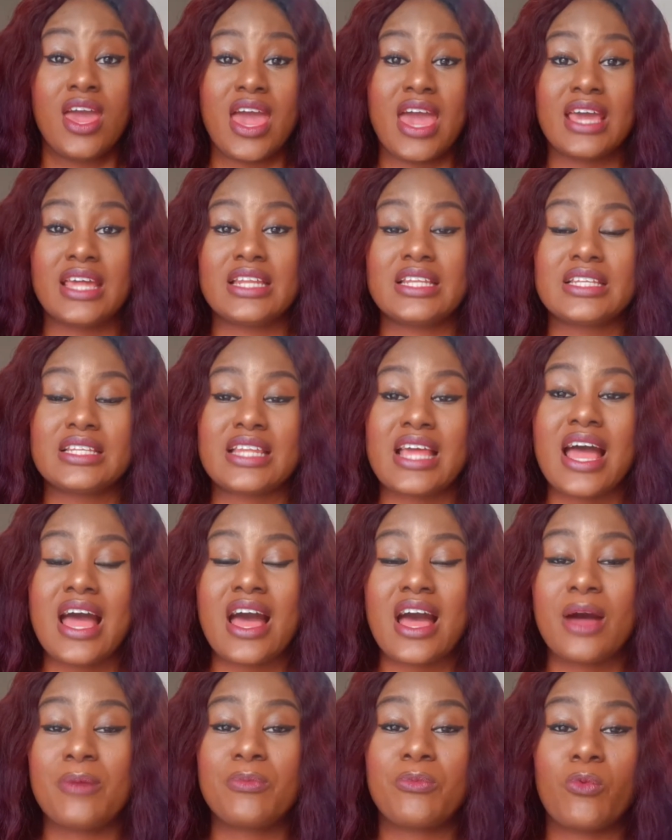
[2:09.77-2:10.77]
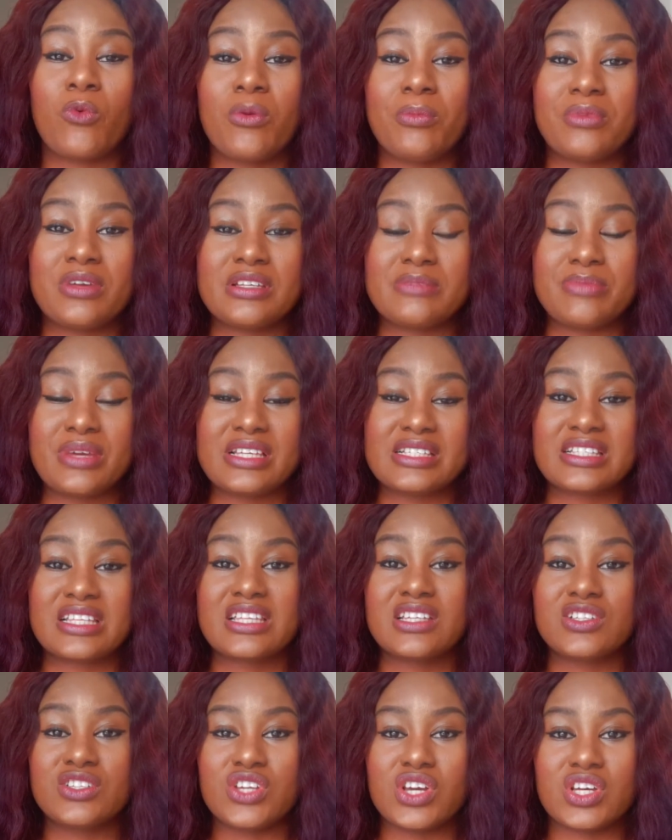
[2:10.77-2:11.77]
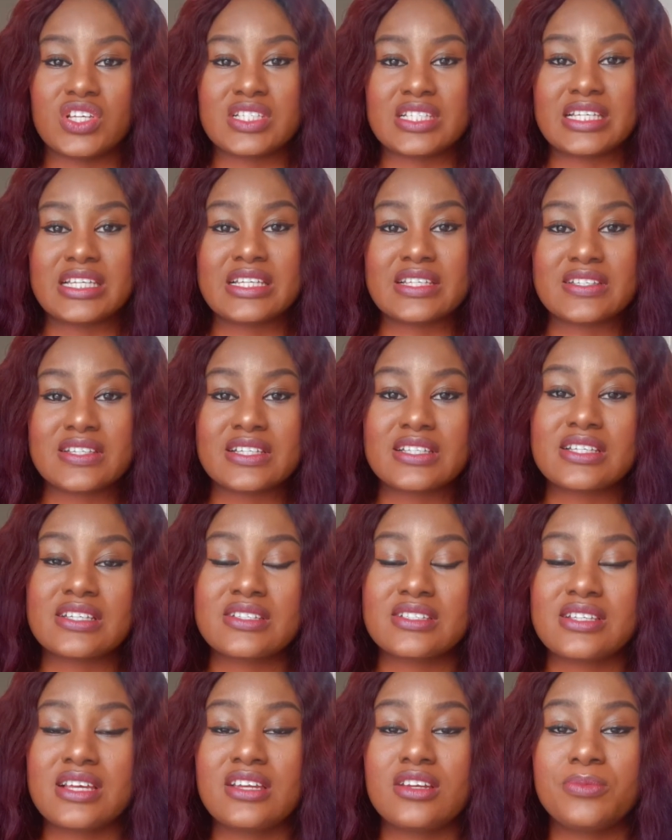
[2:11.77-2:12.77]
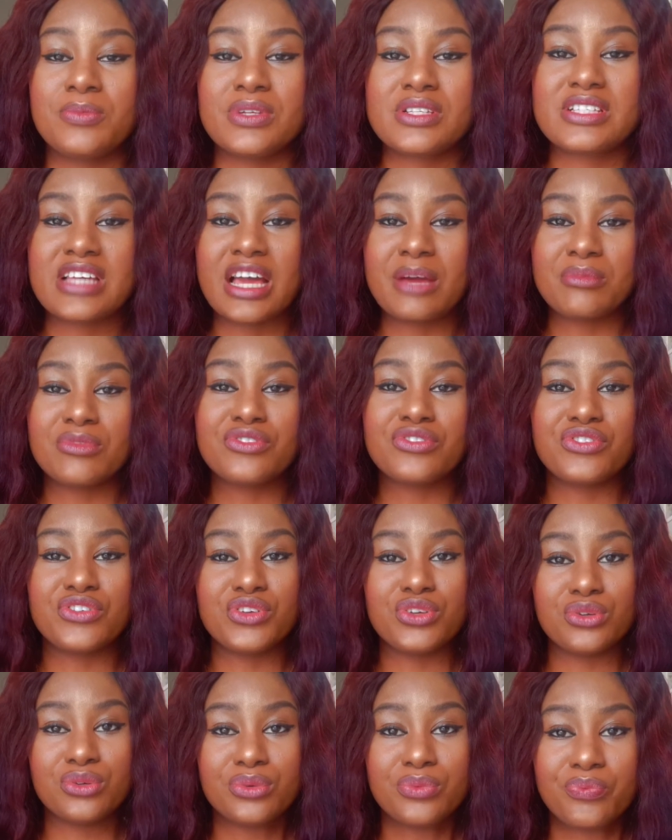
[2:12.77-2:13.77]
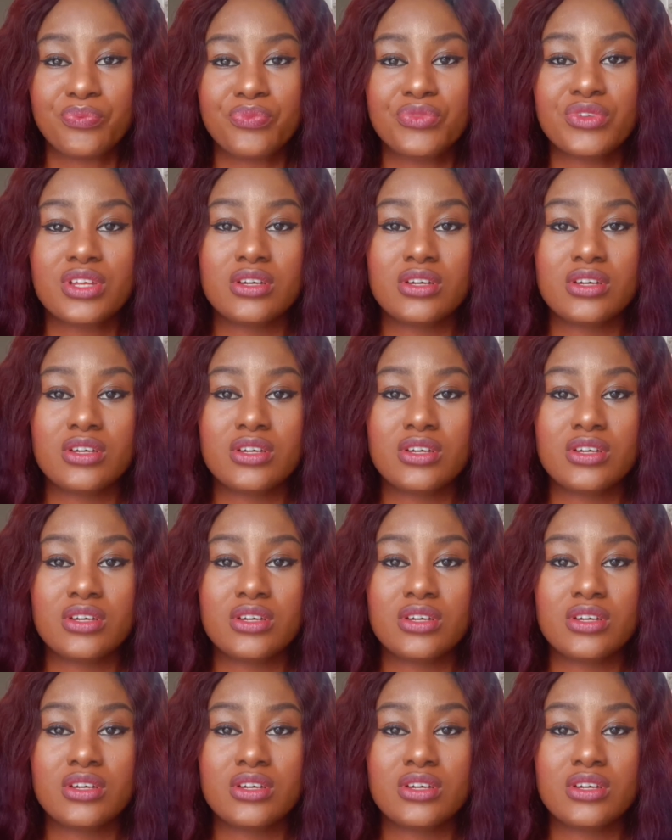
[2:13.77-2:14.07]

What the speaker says: And that app, what it basically does is it can set up a timer for you.